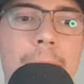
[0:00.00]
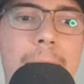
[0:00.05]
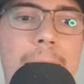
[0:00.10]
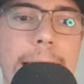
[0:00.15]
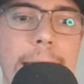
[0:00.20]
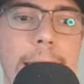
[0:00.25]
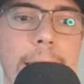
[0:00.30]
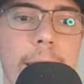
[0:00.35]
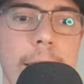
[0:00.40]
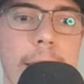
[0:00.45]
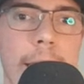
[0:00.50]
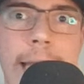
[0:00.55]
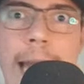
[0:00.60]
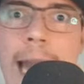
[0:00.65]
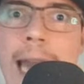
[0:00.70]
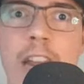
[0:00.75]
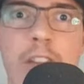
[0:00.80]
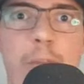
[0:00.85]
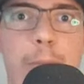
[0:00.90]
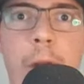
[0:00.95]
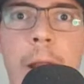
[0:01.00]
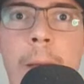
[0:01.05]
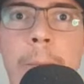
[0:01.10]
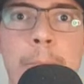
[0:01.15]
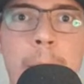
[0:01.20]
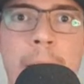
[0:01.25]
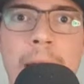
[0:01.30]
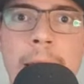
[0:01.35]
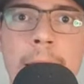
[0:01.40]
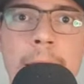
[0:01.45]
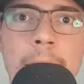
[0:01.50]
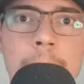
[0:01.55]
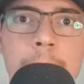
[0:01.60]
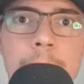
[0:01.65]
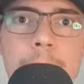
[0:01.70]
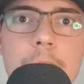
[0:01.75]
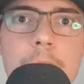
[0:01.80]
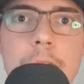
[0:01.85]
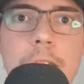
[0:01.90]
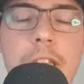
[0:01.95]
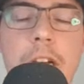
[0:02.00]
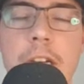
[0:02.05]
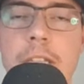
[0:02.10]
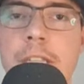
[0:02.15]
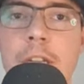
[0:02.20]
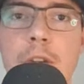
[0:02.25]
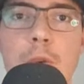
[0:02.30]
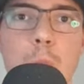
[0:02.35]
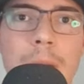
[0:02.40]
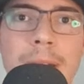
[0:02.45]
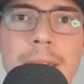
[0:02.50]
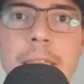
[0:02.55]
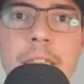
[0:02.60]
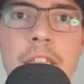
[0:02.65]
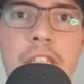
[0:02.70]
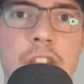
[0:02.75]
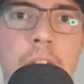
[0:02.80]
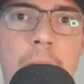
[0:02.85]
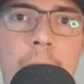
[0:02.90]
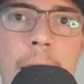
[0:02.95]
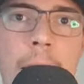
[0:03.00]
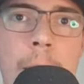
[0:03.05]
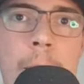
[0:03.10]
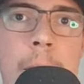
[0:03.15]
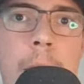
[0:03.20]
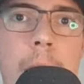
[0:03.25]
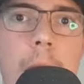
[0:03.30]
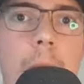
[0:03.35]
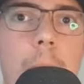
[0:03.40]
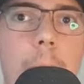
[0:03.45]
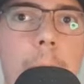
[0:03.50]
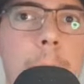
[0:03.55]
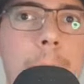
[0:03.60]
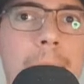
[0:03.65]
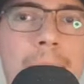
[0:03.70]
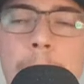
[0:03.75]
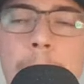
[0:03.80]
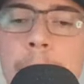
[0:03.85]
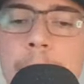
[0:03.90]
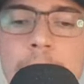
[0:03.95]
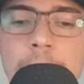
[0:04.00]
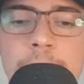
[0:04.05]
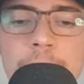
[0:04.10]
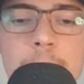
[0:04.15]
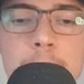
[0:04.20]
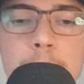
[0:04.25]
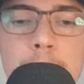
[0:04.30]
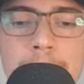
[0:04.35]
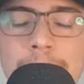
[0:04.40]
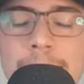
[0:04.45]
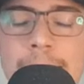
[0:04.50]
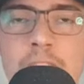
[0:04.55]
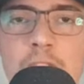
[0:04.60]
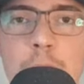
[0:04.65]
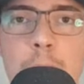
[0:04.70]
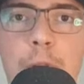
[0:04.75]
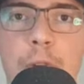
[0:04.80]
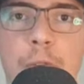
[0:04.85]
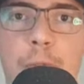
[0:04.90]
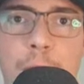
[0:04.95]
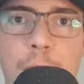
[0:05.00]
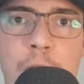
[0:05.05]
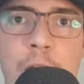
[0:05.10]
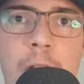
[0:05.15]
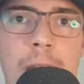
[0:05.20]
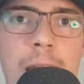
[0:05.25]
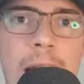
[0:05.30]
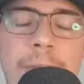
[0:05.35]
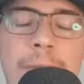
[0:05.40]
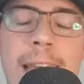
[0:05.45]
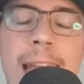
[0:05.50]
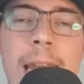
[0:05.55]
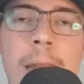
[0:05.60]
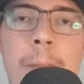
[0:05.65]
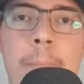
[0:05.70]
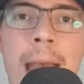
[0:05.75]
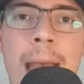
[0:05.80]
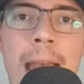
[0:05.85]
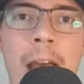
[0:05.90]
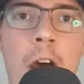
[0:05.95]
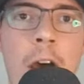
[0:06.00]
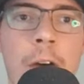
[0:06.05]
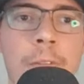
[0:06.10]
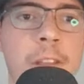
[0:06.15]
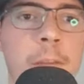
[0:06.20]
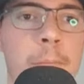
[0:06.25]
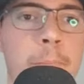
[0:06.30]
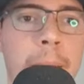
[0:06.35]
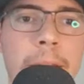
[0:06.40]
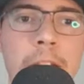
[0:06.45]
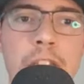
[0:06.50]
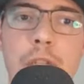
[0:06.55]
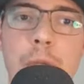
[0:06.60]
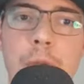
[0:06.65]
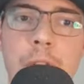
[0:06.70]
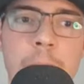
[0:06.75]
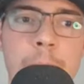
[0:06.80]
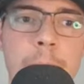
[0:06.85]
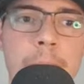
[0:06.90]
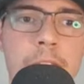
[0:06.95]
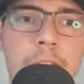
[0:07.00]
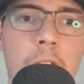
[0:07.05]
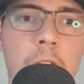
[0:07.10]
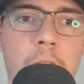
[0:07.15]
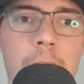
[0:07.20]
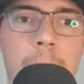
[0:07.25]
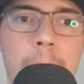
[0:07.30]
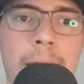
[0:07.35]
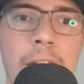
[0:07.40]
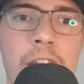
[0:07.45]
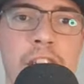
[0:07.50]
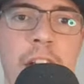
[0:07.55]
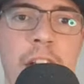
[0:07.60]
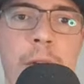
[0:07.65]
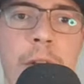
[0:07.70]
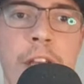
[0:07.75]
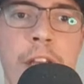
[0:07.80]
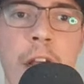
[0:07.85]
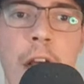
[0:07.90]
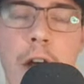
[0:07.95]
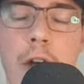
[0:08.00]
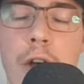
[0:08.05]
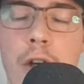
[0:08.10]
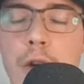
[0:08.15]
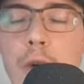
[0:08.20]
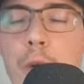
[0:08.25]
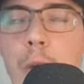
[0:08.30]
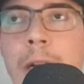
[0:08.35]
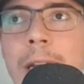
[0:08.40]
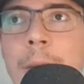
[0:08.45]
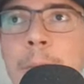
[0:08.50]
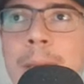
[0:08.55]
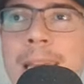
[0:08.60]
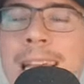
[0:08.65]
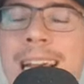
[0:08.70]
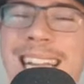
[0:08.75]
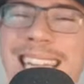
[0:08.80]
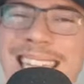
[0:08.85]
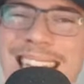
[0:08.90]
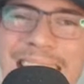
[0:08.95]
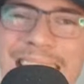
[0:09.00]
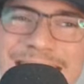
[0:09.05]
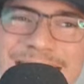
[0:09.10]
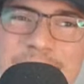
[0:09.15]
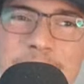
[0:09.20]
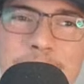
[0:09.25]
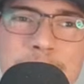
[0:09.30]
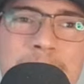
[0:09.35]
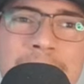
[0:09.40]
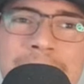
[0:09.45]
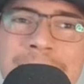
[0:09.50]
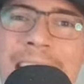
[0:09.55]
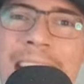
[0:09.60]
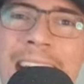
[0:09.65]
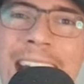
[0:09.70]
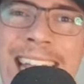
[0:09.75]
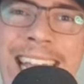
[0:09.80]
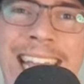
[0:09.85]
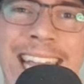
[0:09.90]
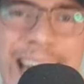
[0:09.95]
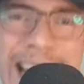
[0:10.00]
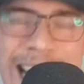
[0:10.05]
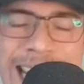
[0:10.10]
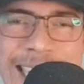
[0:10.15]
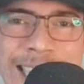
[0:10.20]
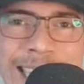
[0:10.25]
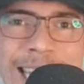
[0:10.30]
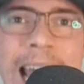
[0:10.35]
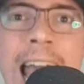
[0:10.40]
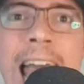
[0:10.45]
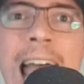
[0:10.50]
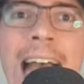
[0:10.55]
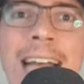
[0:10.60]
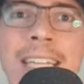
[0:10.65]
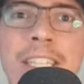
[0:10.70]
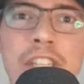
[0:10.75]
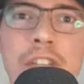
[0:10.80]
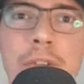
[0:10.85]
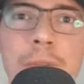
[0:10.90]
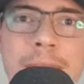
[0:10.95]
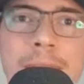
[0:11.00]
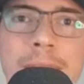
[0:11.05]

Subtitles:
And again, if Brett Baty doesn't win the job, maybe if the Mets still prefer a left-handed bat off the bench, you could be talking about Jared Young, who could be classified, I guess, as a